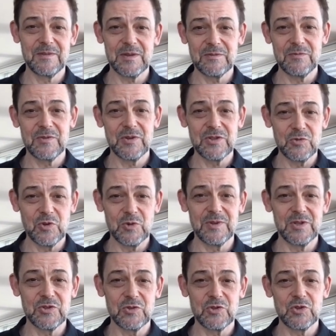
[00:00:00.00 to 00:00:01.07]
First we
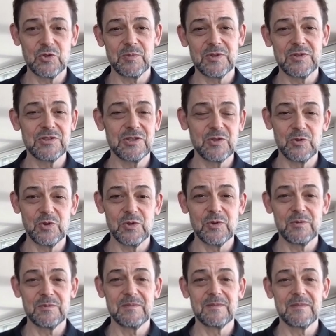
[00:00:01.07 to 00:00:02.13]
measure qubit 0
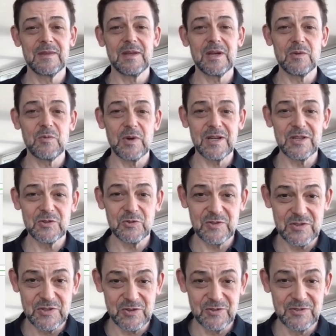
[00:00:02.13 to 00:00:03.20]
and write the
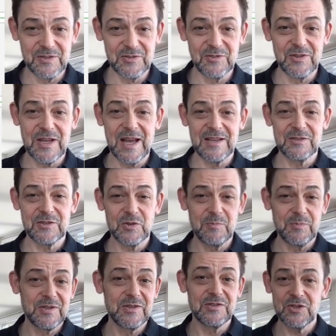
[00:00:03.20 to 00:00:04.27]
result into classical
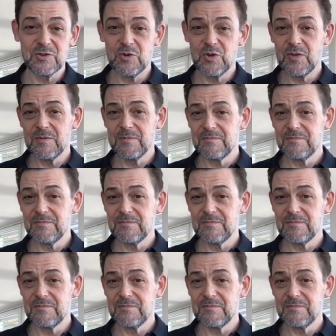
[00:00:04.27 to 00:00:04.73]
bit 0,